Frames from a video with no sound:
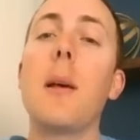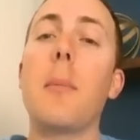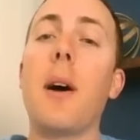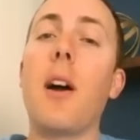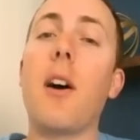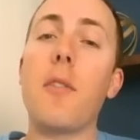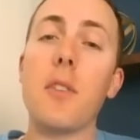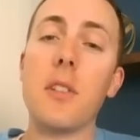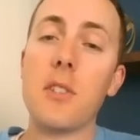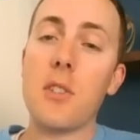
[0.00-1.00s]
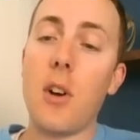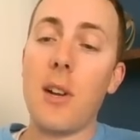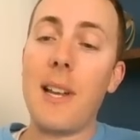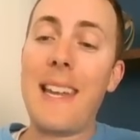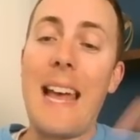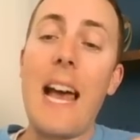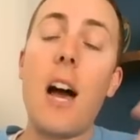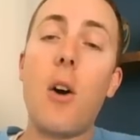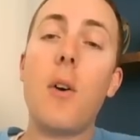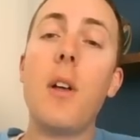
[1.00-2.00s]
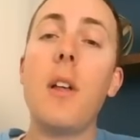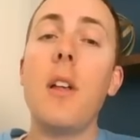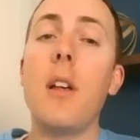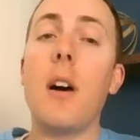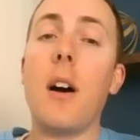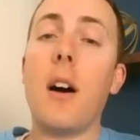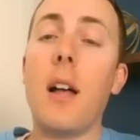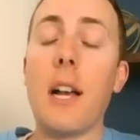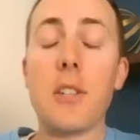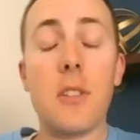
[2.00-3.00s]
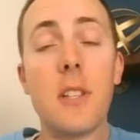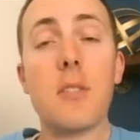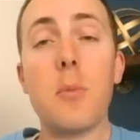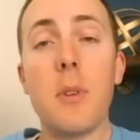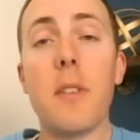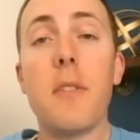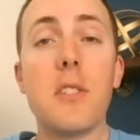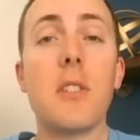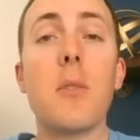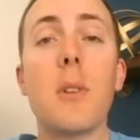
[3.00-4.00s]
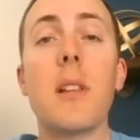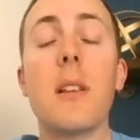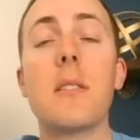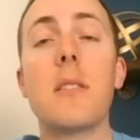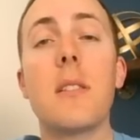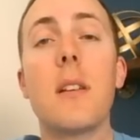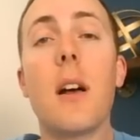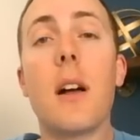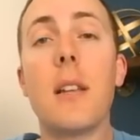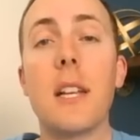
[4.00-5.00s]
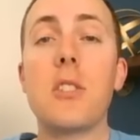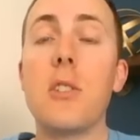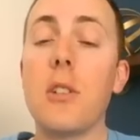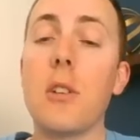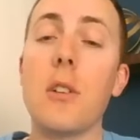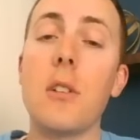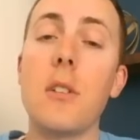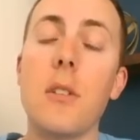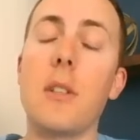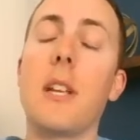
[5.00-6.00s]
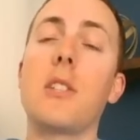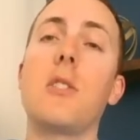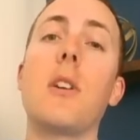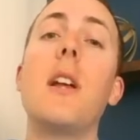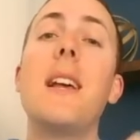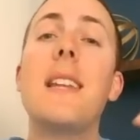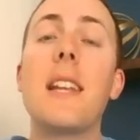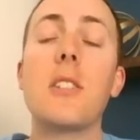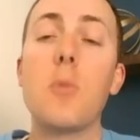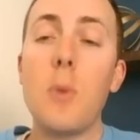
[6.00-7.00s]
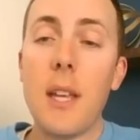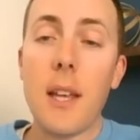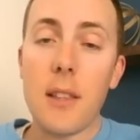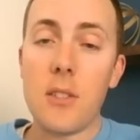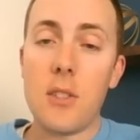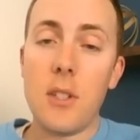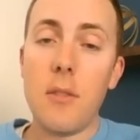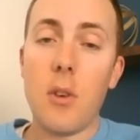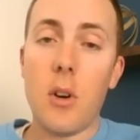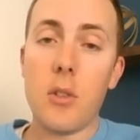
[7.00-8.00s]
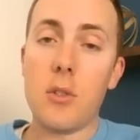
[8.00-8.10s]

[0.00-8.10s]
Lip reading: by offering this car now. Actually, this will be officially released next week at the Geneva Auto